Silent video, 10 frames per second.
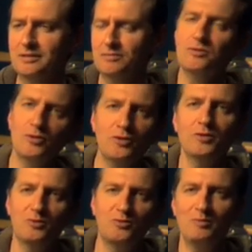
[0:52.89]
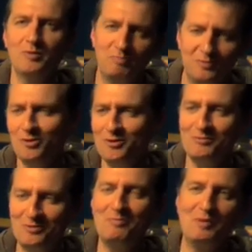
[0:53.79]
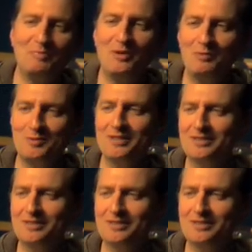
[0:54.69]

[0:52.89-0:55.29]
"I saw you on top of the Pops,